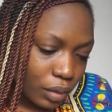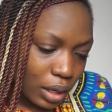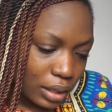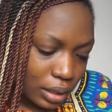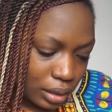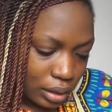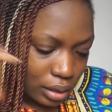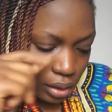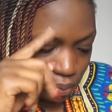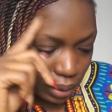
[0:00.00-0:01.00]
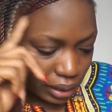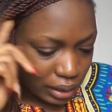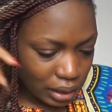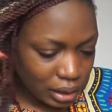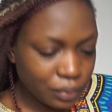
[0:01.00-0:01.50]
And then
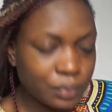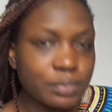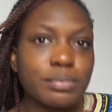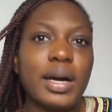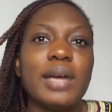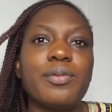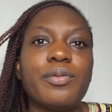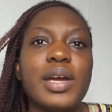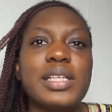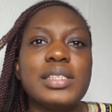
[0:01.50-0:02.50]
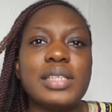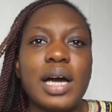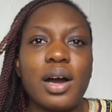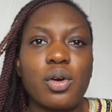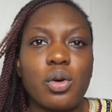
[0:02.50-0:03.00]
my friend that
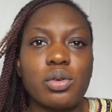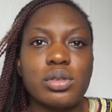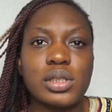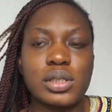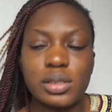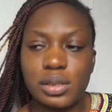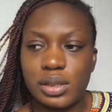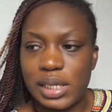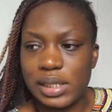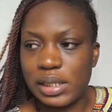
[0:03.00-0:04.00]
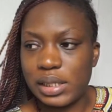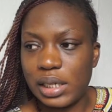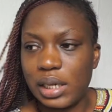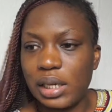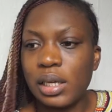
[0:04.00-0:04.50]
I called
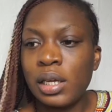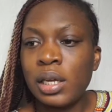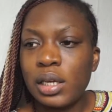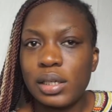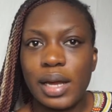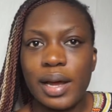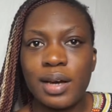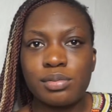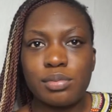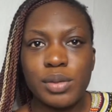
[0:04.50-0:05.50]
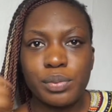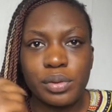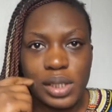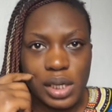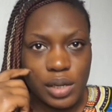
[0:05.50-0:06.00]
yesterday that helped me
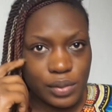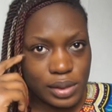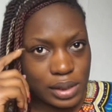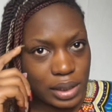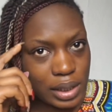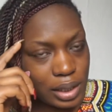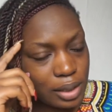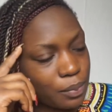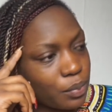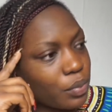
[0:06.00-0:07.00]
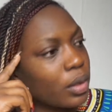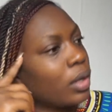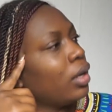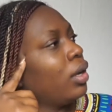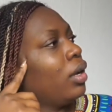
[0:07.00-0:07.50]
book another ticket.
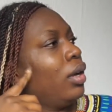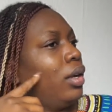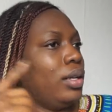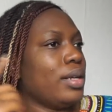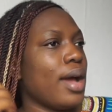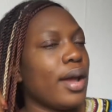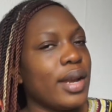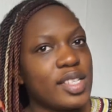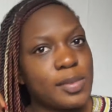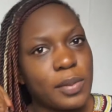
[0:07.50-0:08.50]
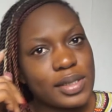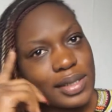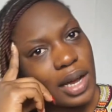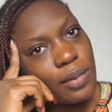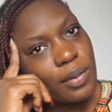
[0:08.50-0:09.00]
Now I spoke to
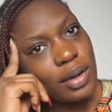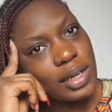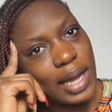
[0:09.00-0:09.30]
that one,